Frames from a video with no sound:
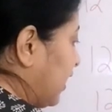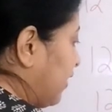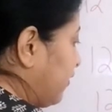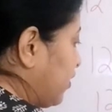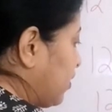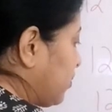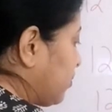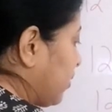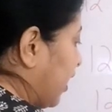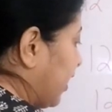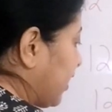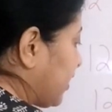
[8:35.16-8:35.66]

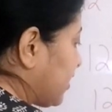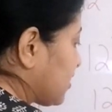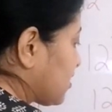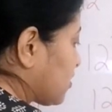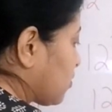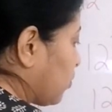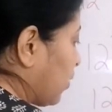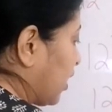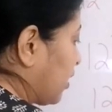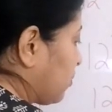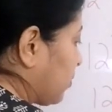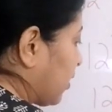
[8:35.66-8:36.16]
11
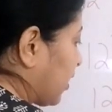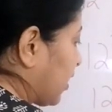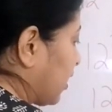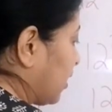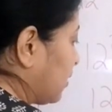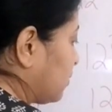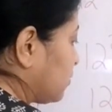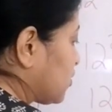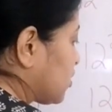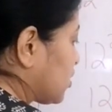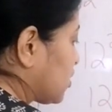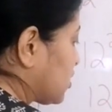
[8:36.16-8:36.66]
minus 1
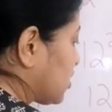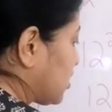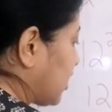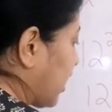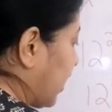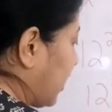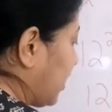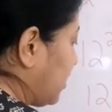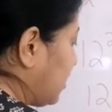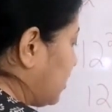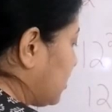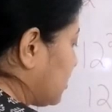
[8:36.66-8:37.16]
becomes
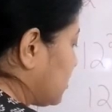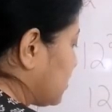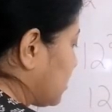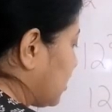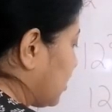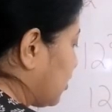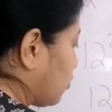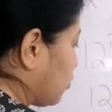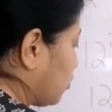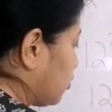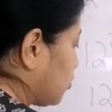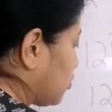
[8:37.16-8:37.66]
10 is
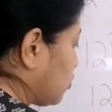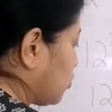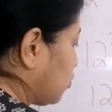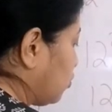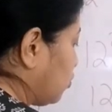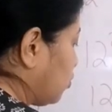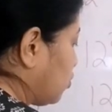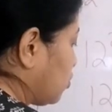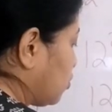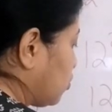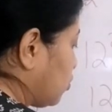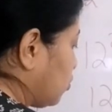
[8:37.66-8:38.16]
equal
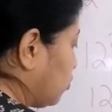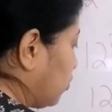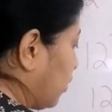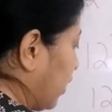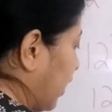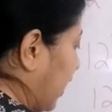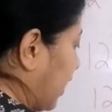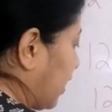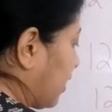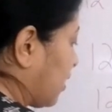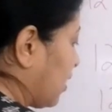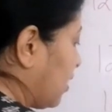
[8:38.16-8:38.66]
to
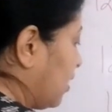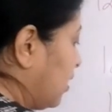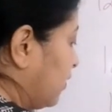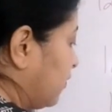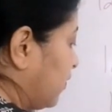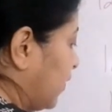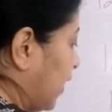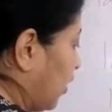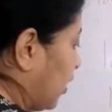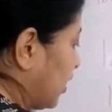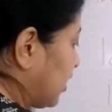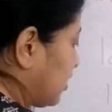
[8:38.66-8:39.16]
2n.
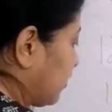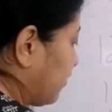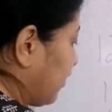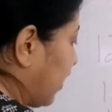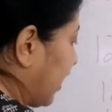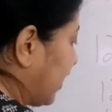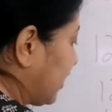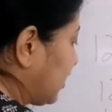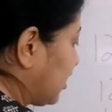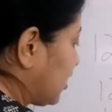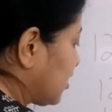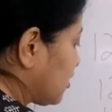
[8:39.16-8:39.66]
Now I
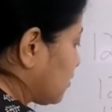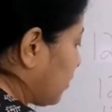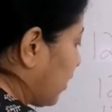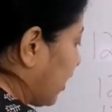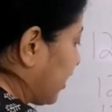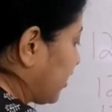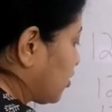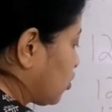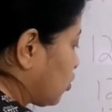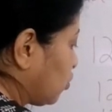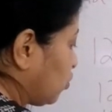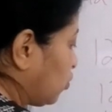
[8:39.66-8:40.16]
divide this
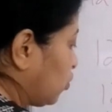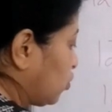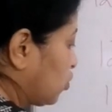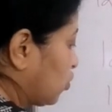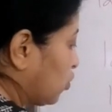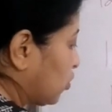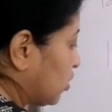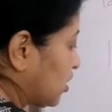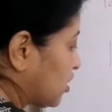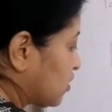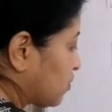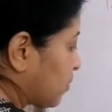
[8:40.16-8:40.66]
by 2,
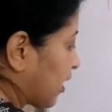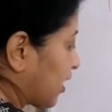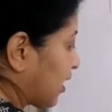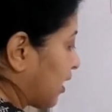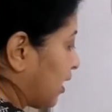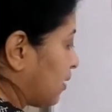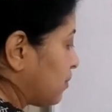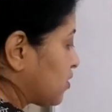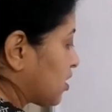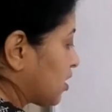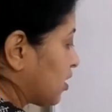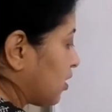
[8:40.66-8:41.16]
so this
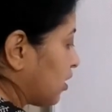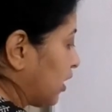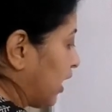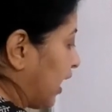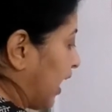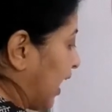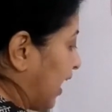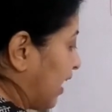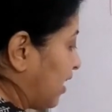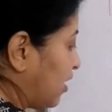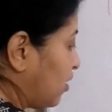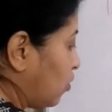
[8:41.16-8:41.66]
becomes
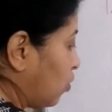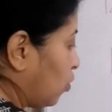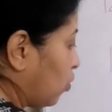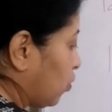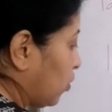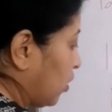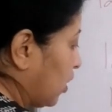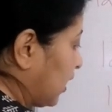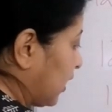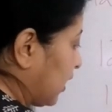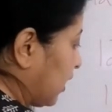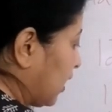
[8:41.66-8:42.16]
n
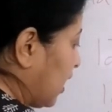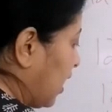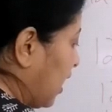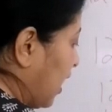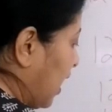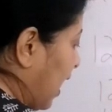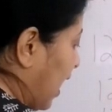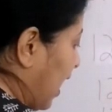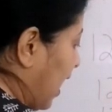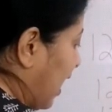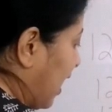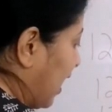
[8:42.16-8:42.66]
only.
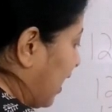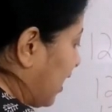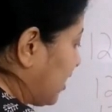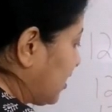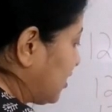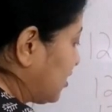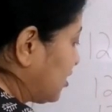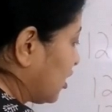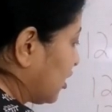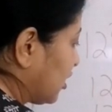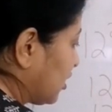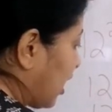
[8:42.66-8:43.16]

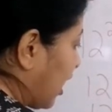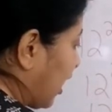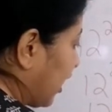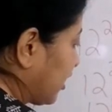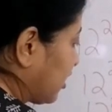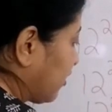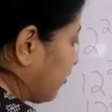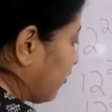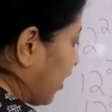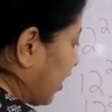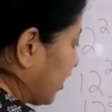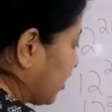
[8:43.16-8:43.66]
And
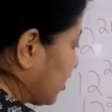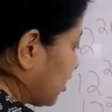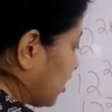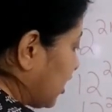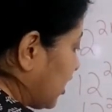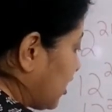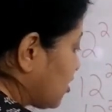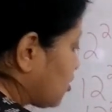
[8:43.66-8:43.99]
I divide